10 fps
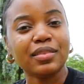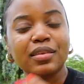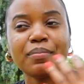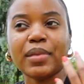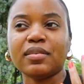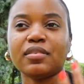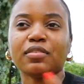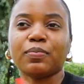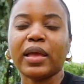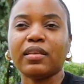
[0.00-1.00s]
It made the
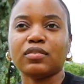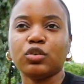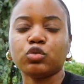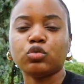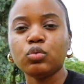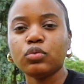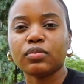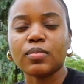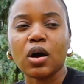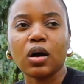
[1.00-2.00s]
space look too
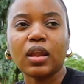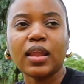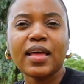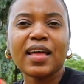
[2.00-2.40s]
small,